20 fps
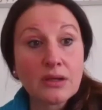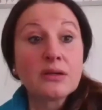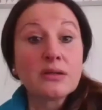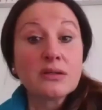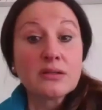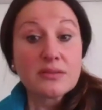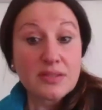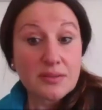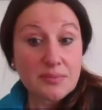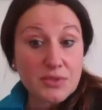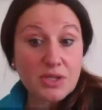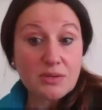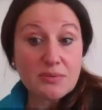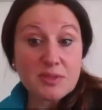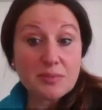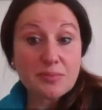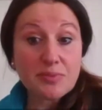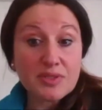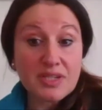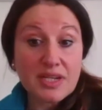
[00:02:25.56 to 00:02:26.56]
Sometimes a
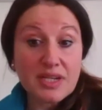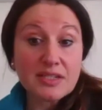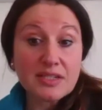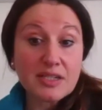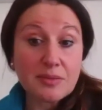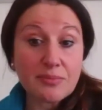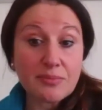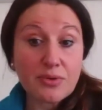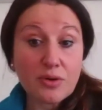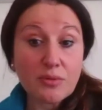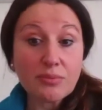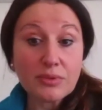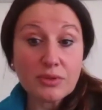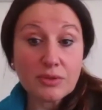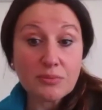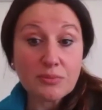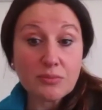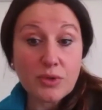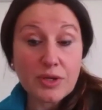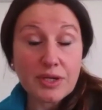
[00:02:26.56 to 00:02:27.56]
presenting
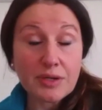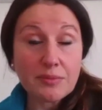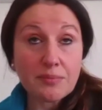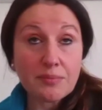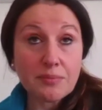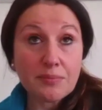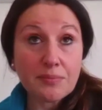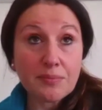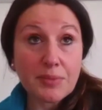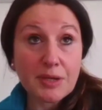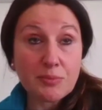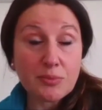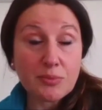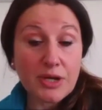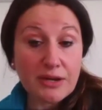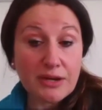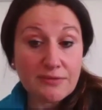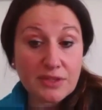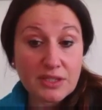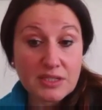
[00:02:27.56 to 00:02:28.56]
problem when people
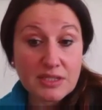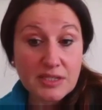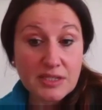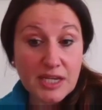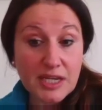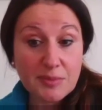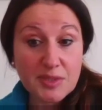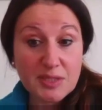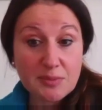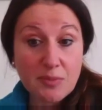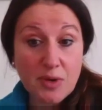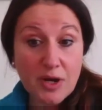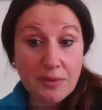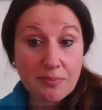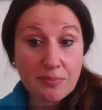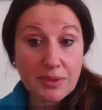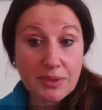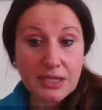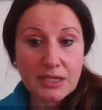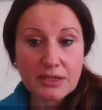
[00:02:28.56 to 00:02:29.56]
have these schemas might
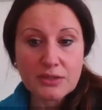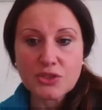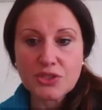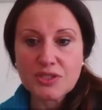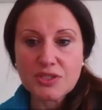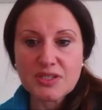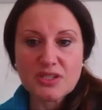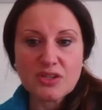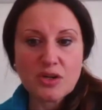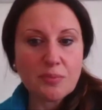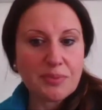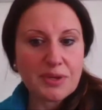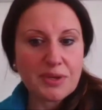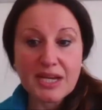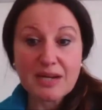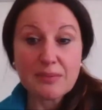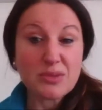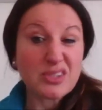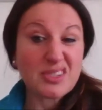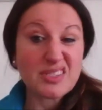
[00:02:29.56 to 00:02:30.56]
be just not being
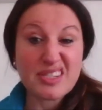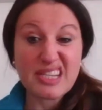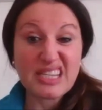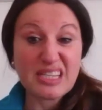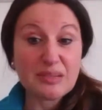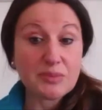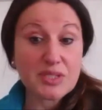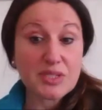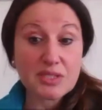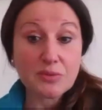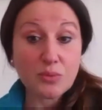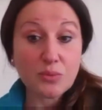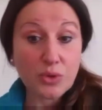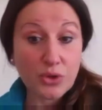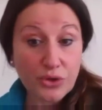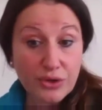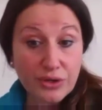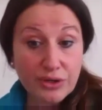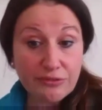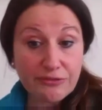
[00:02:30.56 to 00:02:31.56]
able to set limits at
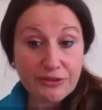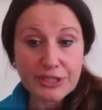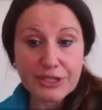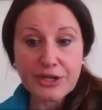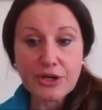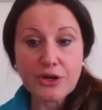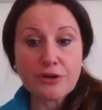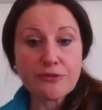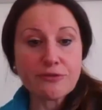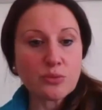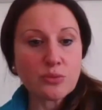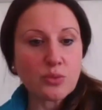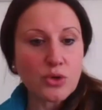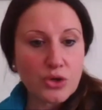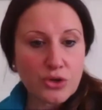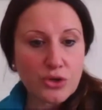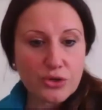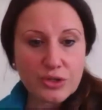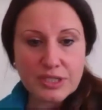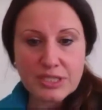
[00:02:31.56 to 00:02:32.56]
work, feeling
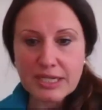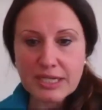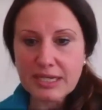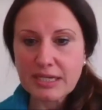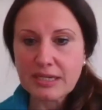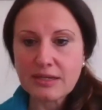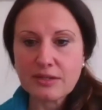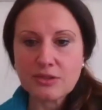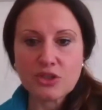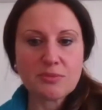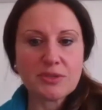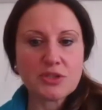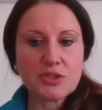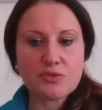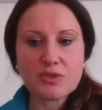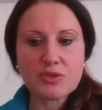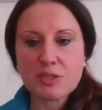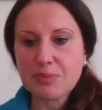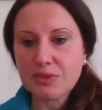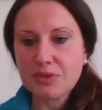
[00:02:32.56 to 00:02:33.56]
overworked, taking too much
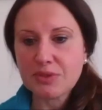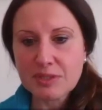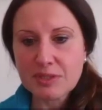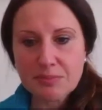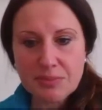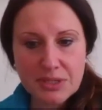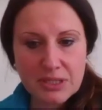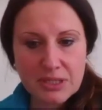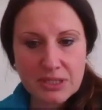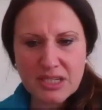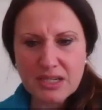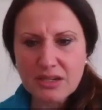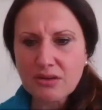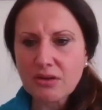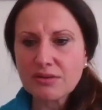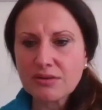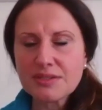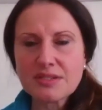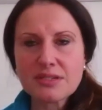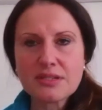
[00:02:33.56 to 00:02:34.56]
responsibility,
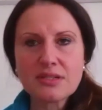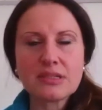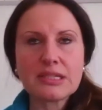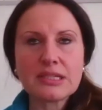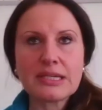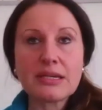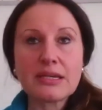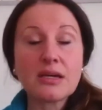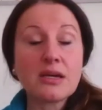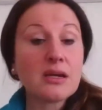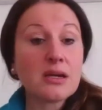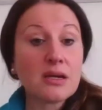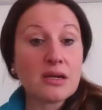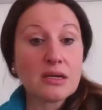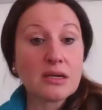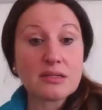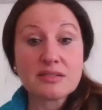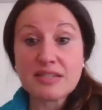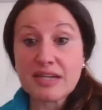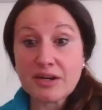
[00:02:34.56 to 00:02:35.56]
constantly
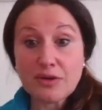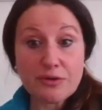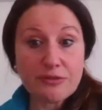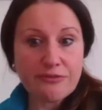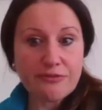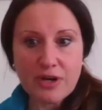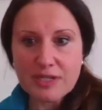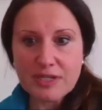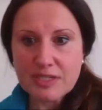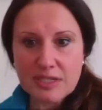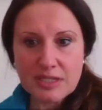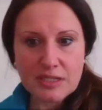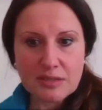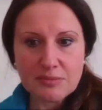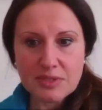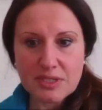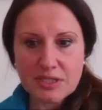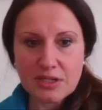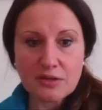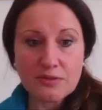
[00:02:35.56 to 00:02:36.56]
sacrificing
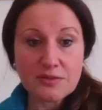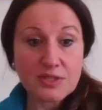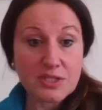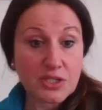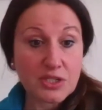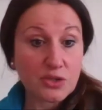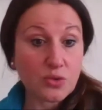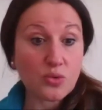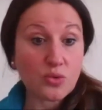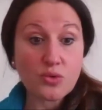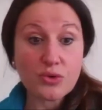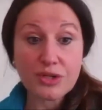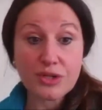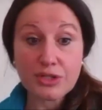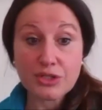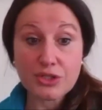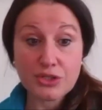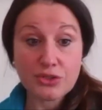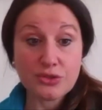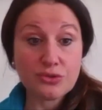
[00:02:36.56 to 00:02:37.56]
themselves in order
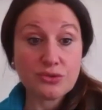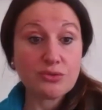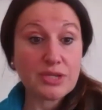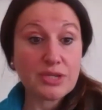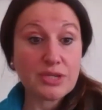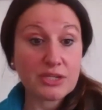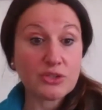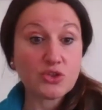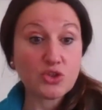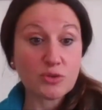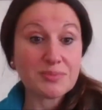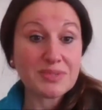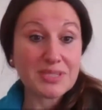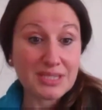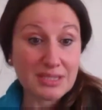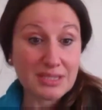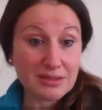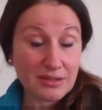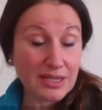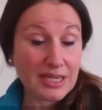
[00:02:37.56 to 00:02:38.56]
to get
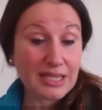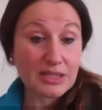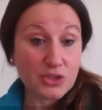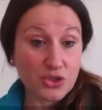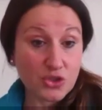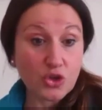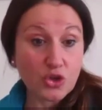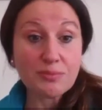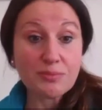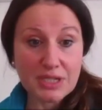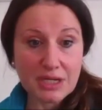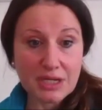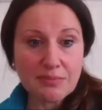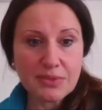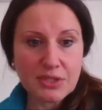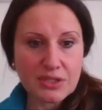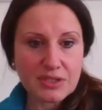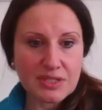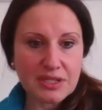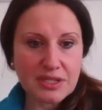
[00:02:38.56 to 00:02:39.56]
the job done
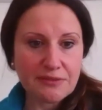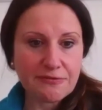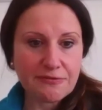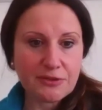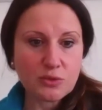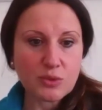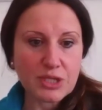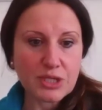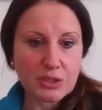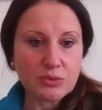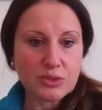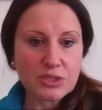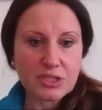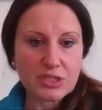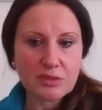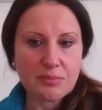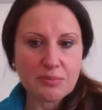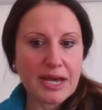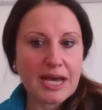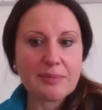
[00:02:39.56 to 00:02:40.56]
because they feel guilty,
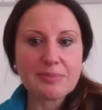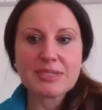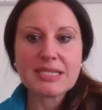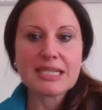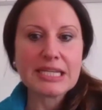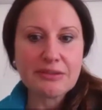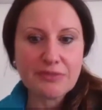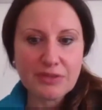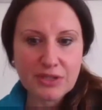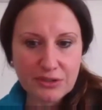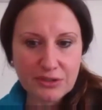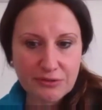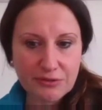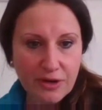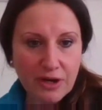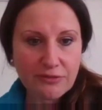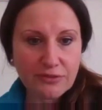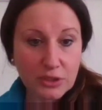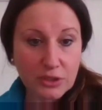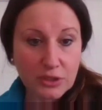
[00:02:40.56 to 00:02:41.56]
perhaps leaving at
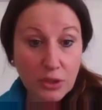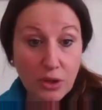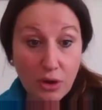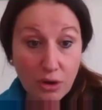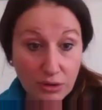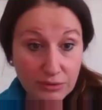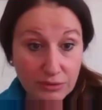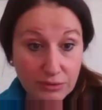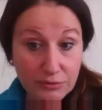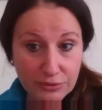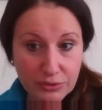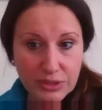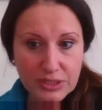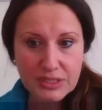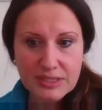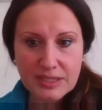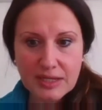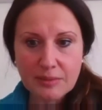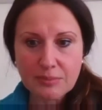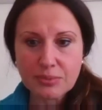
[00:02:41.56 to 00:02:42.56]
5 o'clock, for
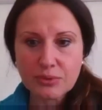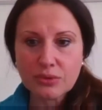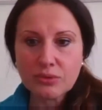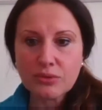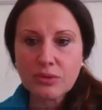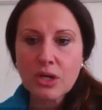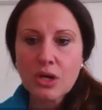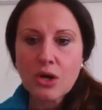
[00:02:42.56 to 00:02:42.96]
example.